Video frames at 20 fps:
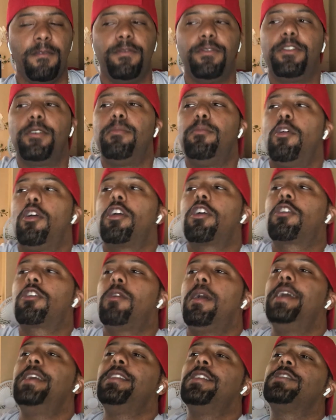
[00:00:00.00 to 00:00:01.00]
the more
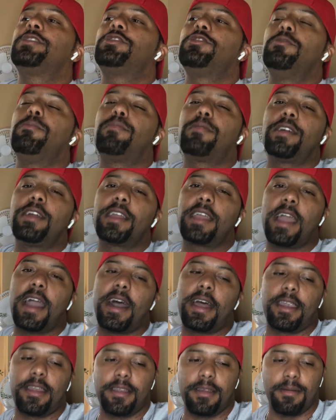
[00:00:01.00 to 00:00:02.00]
greatness you bring
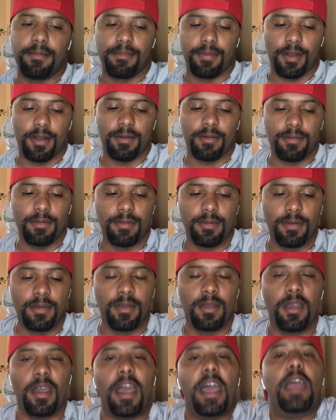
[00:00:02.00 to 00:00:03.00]
out of them, bro.
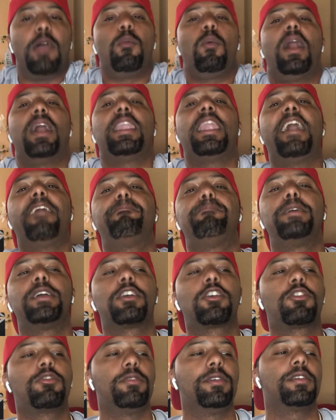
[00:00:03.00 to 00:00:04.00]
And while I've
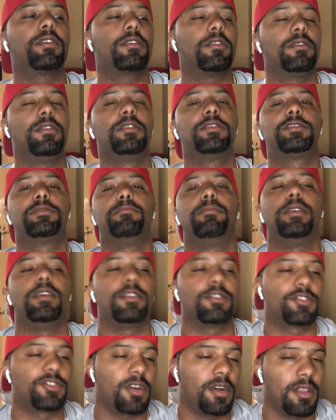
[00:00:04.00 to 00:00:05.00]
been critical of
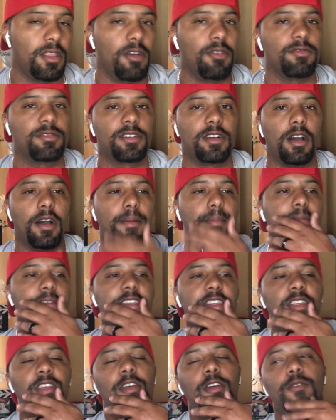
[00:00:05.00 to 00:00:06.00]
Jermell Charlo's
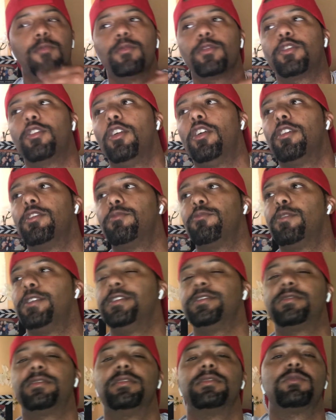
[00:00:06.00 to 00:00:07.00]
comments regarding
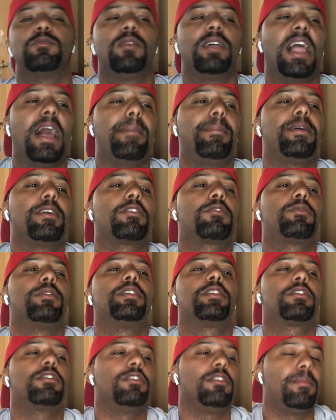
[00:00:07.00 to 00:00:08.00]
racism, while I've been
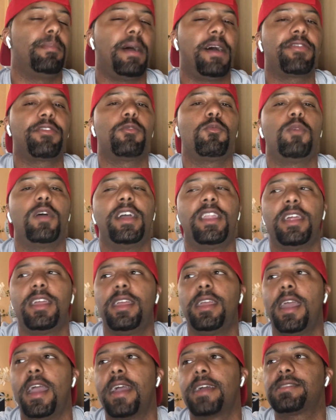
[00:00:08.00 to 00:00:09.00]
critical about the way that
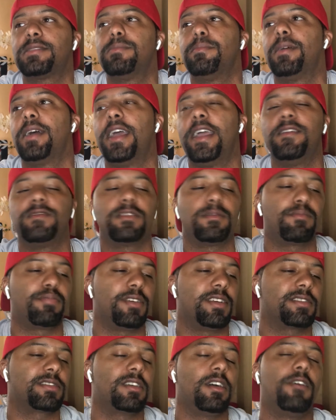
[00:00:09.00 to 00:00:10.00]
he acts and behaves in
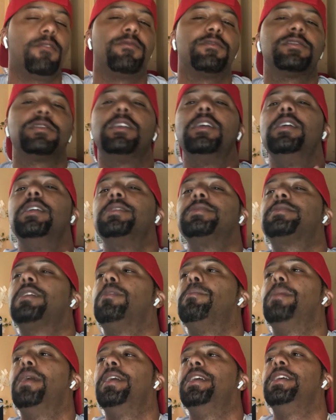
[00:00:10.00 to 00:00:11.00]
press conference,
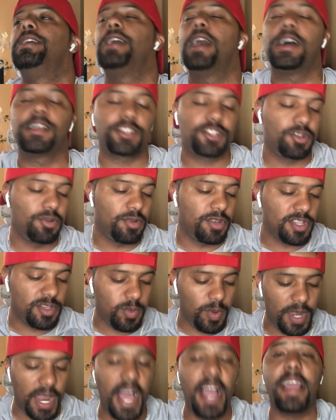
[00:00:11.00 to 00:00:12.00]
talking about he got shooters,
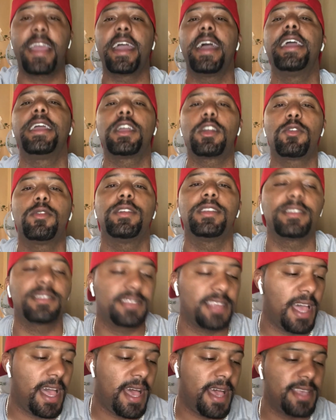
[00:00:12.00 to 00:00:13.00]
what I can't
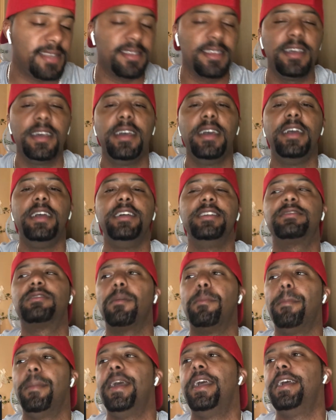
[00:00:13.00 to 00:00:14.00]
criticize is
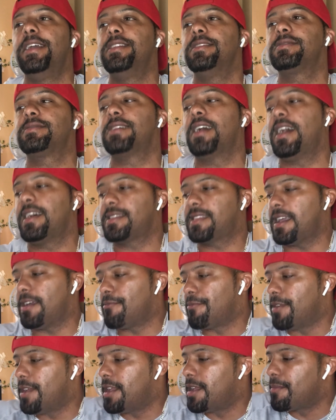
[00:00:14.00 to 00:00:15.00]
the man inside that
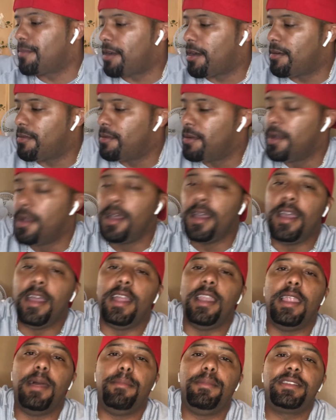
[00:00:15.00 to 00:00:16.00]
ring, bro.
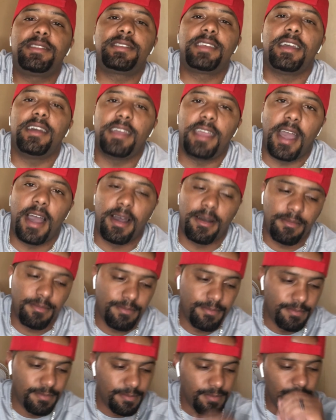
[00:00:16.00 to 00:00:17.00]
And let me tell y'all,
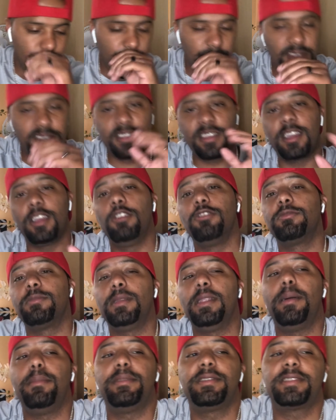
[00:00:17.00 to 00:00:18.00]
excuse me,
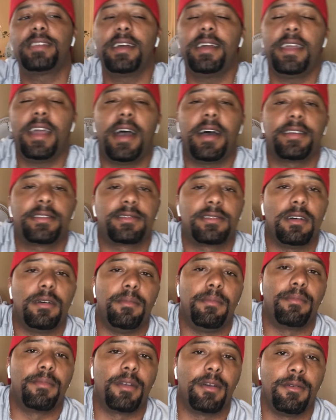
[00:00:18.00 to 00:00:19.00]
let me tell y'all
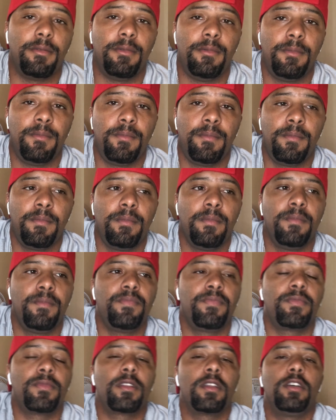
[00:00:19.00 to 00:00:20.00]
something, bro.
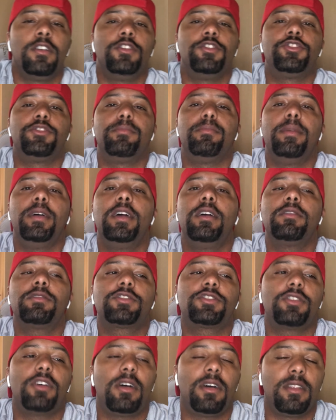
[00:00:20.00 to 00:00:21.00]
Jermell
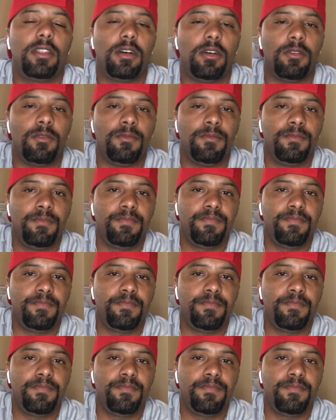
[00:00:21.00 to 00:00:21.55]
Charlo